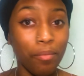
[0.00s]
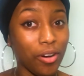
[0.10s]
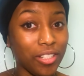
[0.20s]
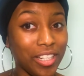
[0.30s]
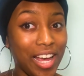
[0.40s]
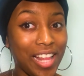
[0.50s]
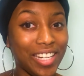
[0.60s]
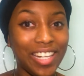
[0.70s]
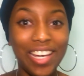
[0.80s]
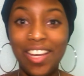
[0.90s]

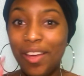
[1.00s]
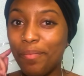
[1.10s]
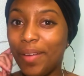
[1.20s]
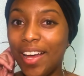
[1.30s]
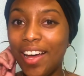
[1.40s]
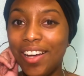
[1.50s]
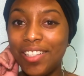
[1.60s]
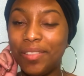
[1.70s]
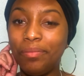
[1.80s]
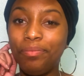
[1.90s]
Personality. But,
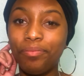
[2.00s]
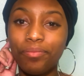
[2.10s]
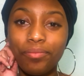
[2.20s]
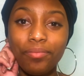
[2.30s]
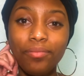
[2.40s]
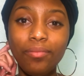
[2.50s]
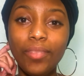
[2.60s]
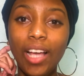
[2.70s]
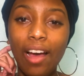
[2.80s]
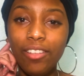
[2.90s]

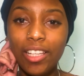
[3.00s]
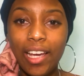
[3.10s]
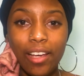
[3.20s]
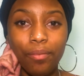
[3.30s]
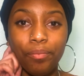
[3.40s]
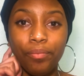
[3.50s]
I was like,